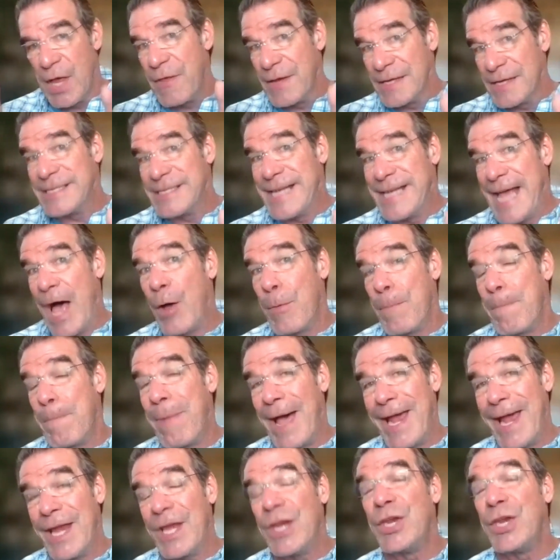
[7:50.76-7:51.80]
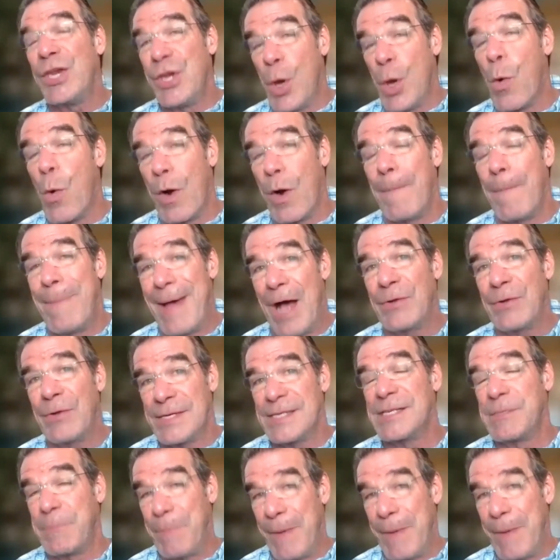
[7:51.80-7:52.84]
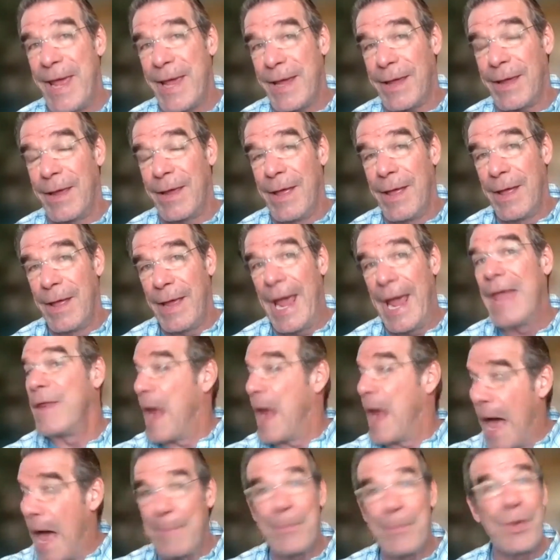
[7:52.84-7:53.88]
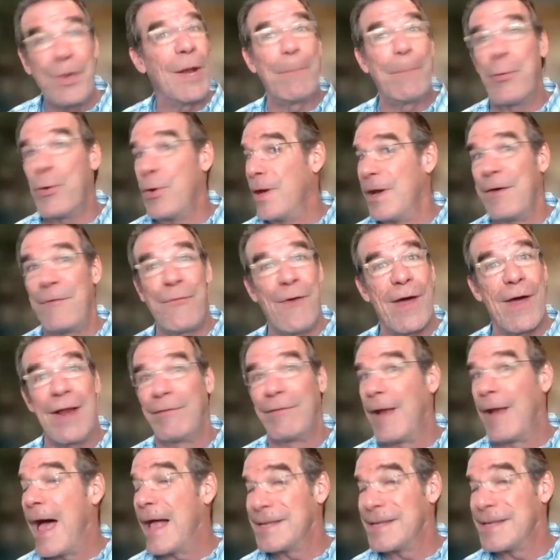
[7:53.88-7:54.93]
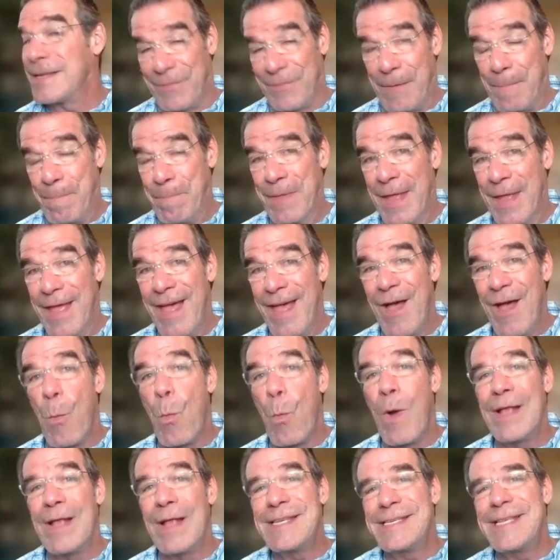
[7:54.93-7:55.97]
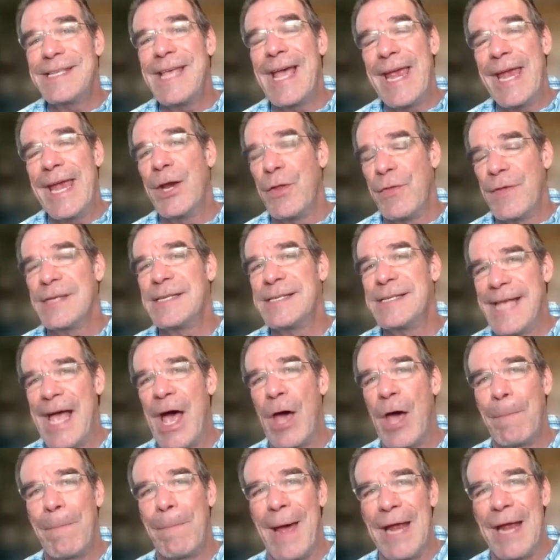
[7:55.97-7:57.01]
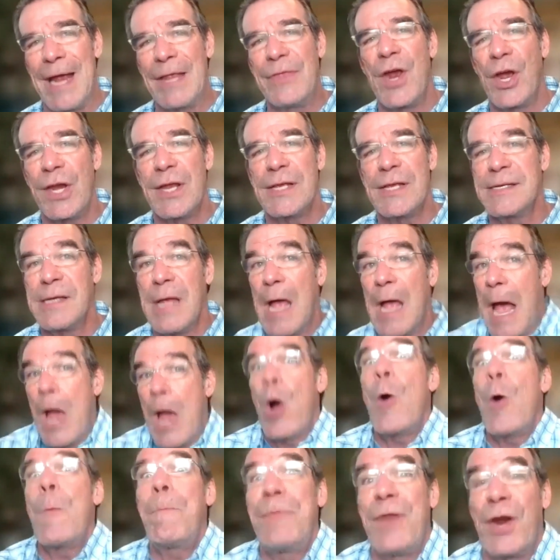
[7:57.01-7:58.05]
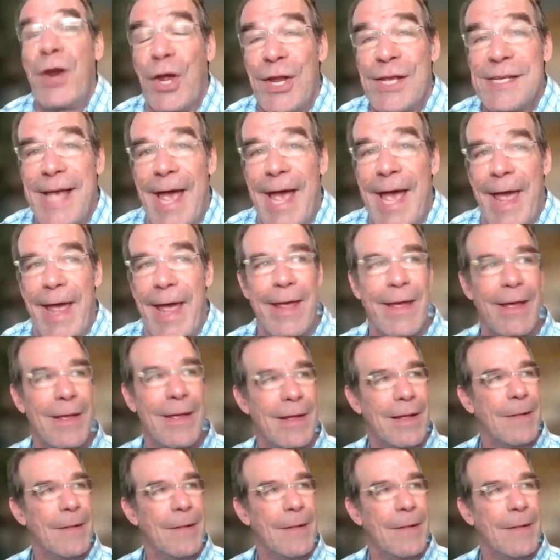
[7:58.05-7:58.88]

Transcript: the soundbite you're about to speak, and I'm going to put it in front of lots of them, once they hear this soundbite, I hope they're going to say,